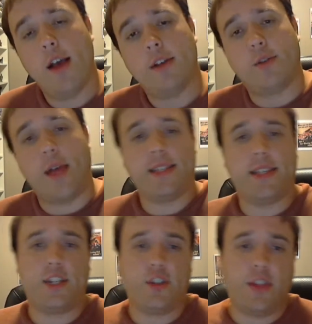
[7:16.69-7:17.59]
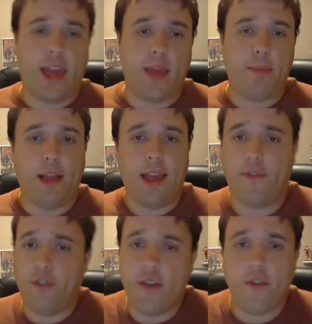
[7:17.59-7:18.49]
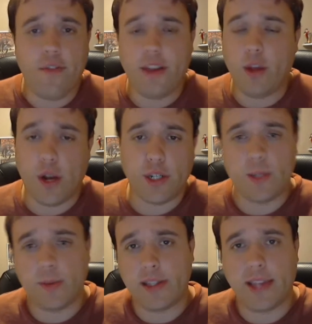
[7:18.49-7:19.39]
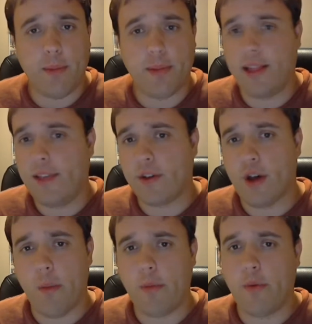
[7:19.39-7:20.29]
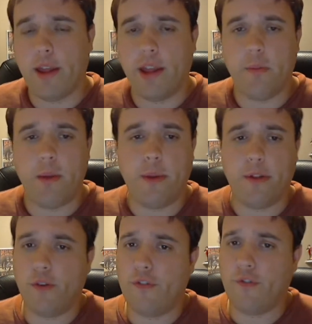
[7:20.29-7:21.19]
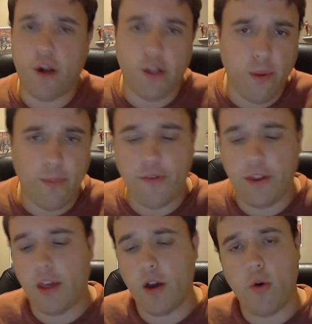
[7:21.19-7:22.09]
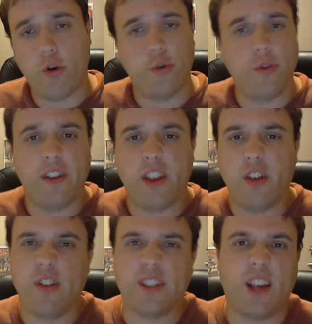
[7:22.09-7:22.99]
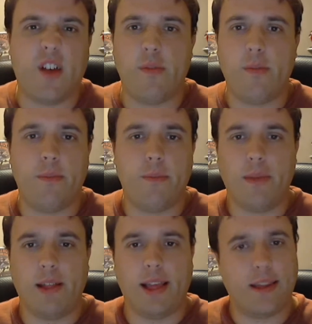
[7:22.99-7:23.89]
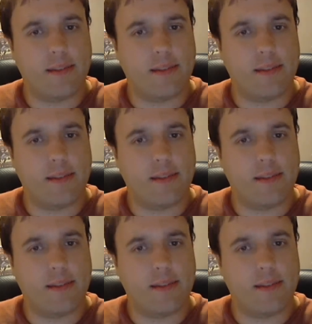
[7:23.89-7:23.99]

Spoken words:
So that's essentially the gameplay. If you ever have any questions about this gameplay, leave a comment right here. Maybe I'll do a follow-up video or do a video yourself and be like,